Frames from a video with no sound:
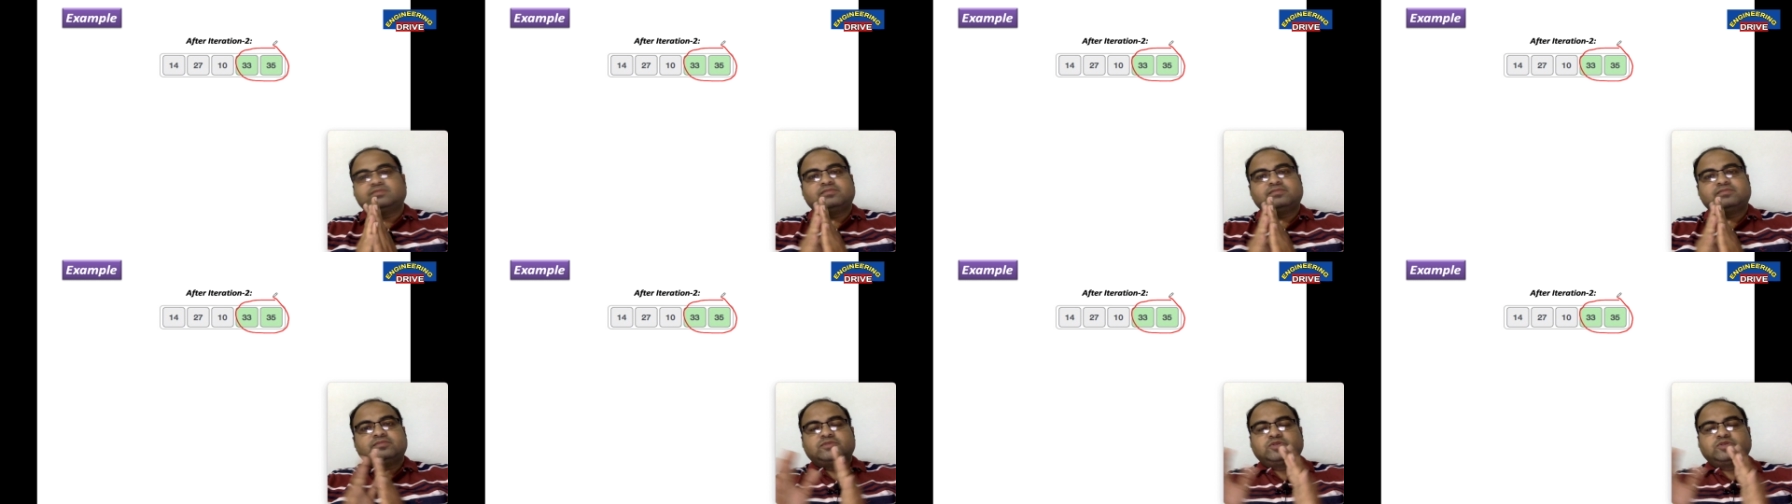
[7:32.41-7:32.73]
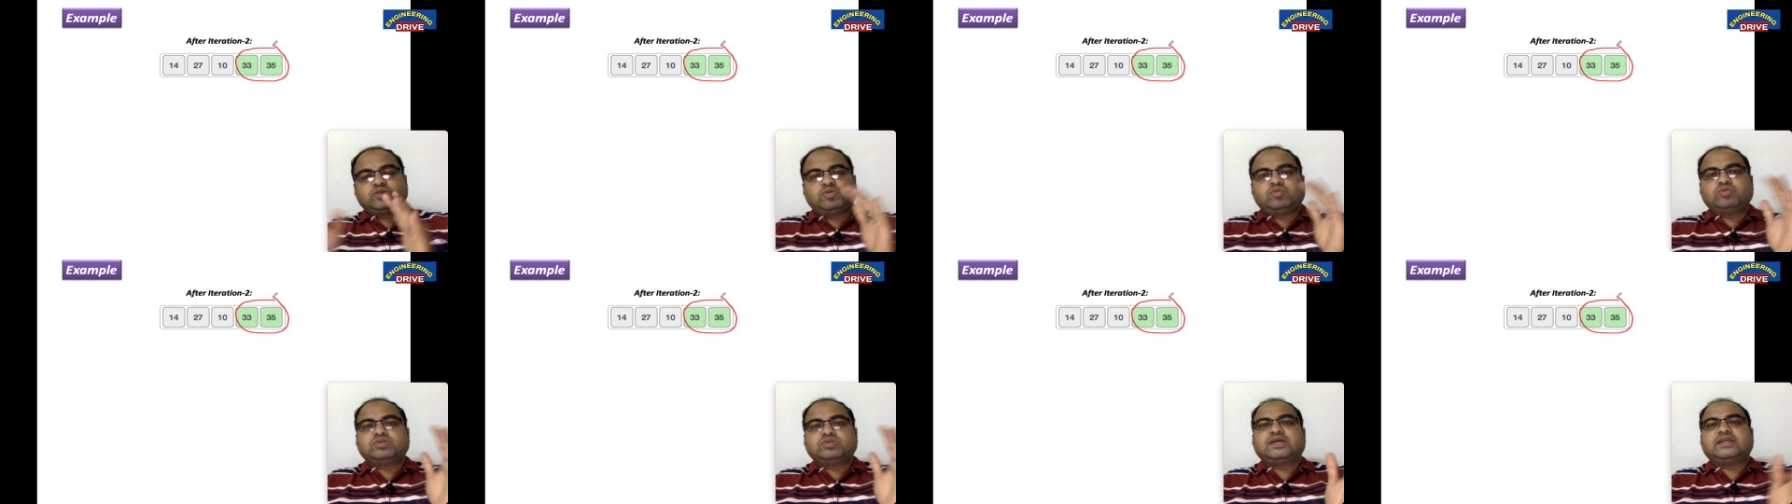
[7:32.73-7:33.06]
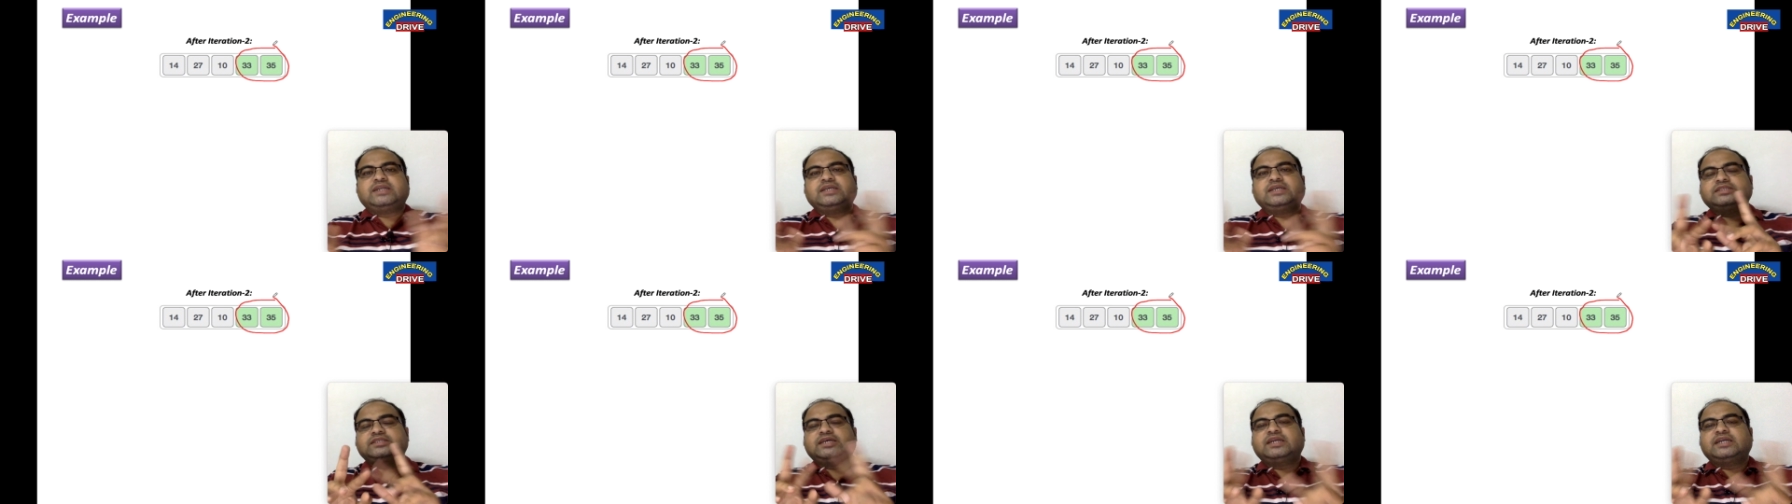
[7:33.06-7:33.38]
so that
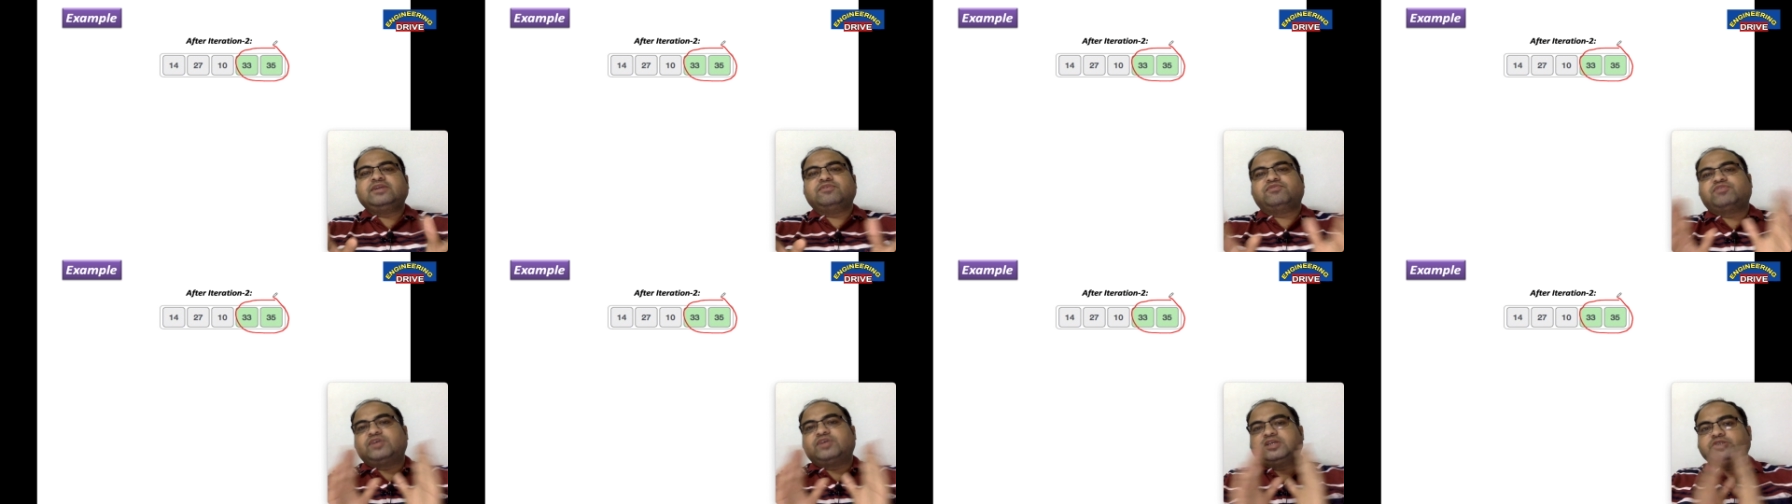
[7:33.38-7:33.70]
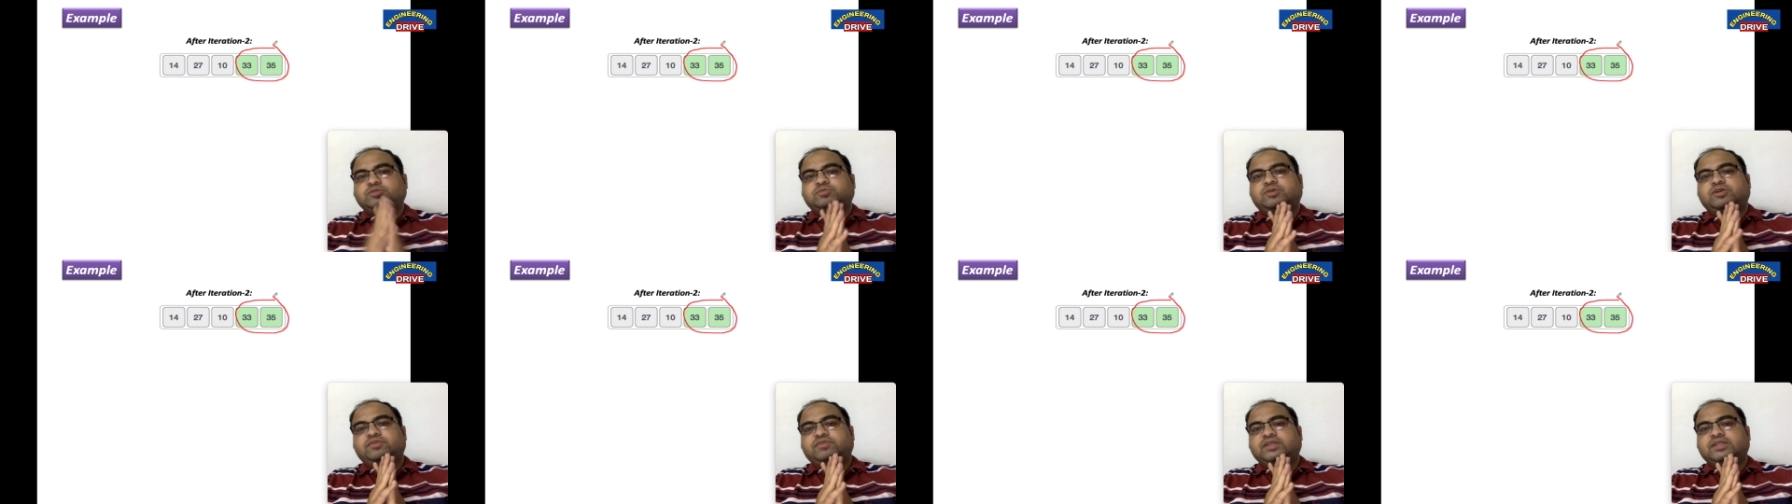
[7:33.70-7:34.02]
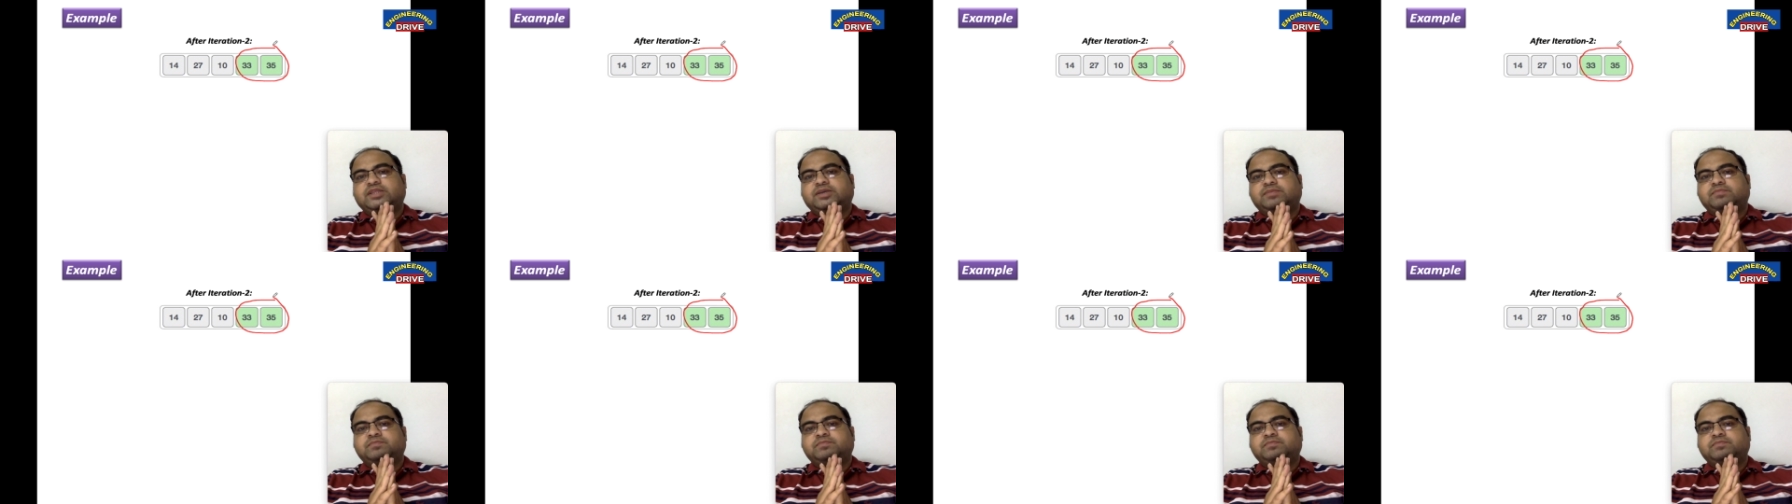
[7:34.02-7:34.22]
is the difference between them